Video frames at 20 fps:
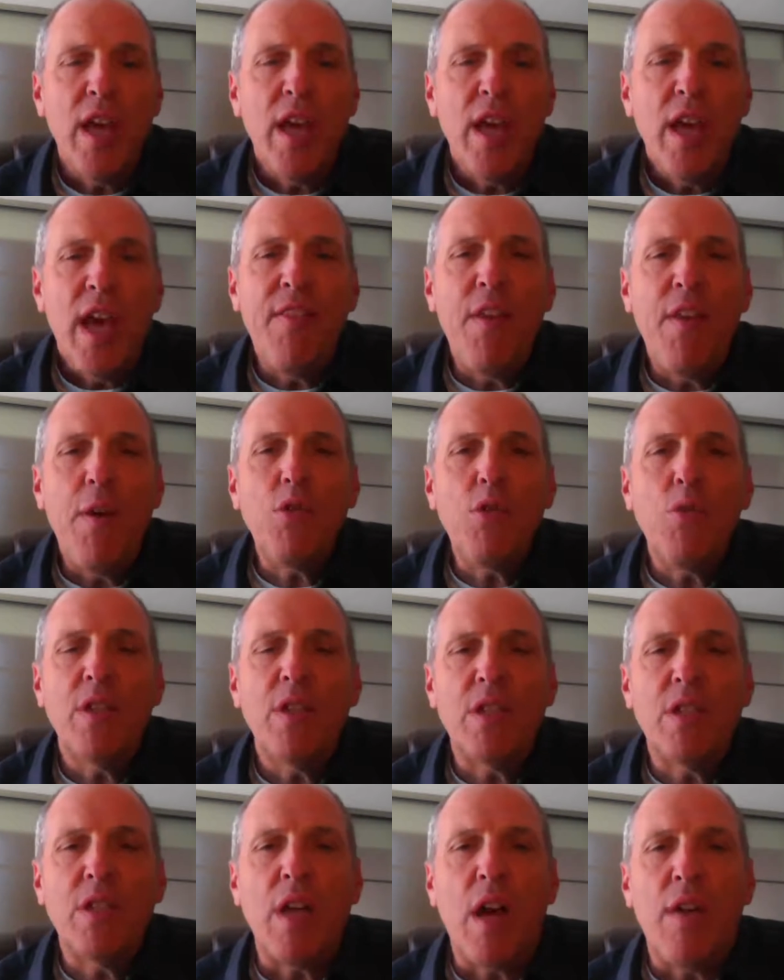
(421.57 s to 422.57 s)
and they were
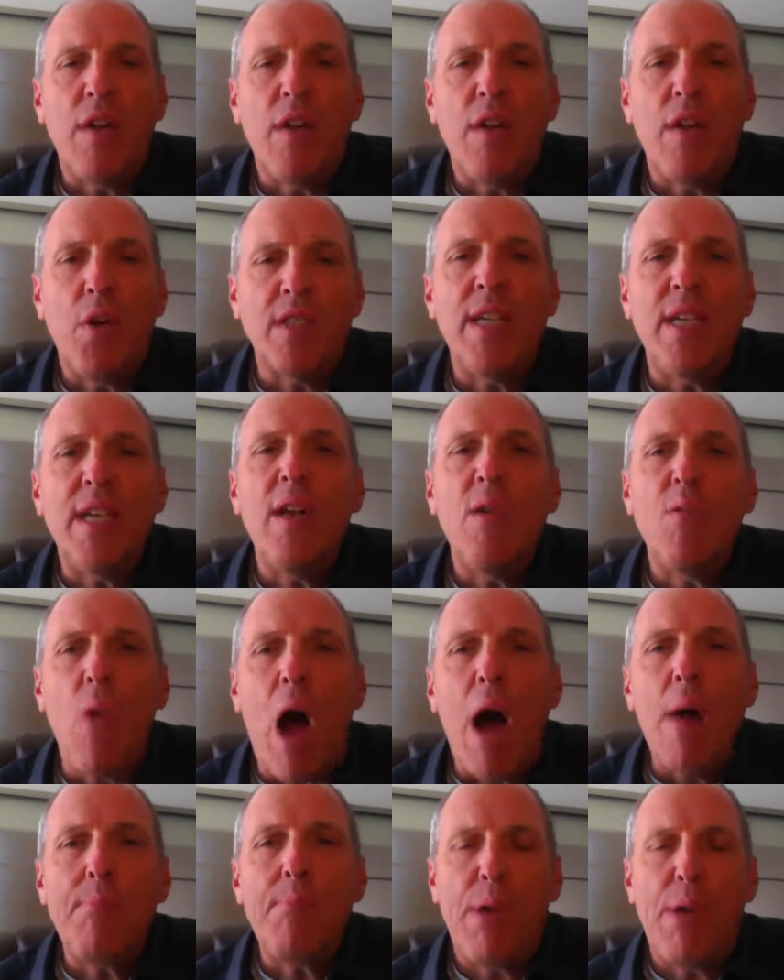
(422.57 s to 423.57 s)
doing stuff on a
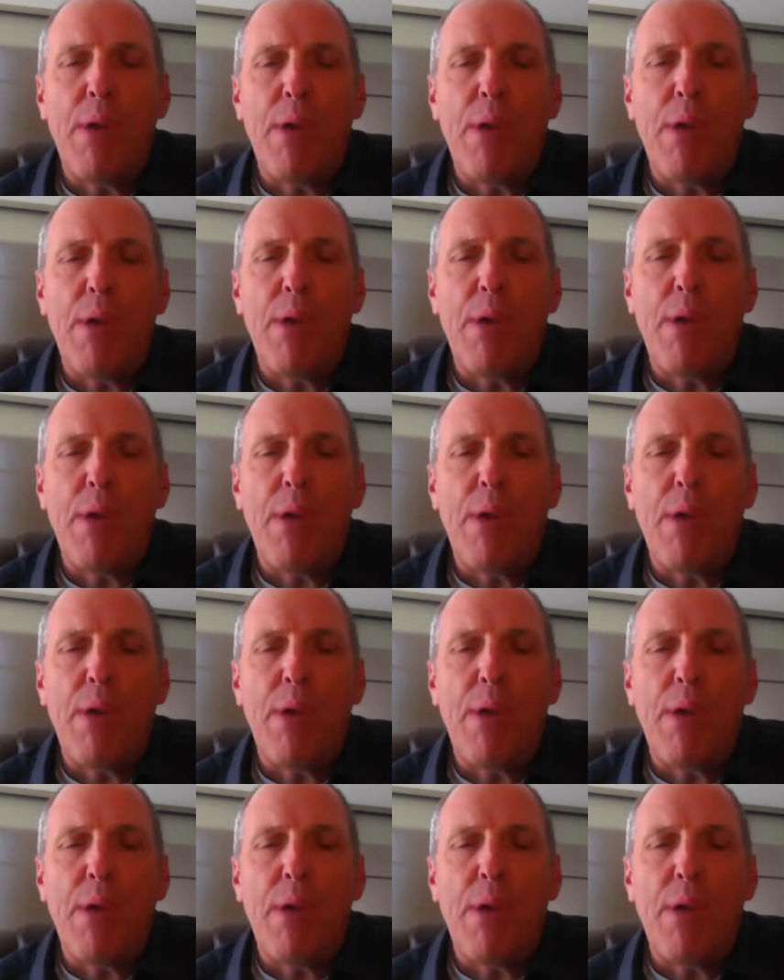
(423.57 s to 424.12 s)
CD-ROM publication at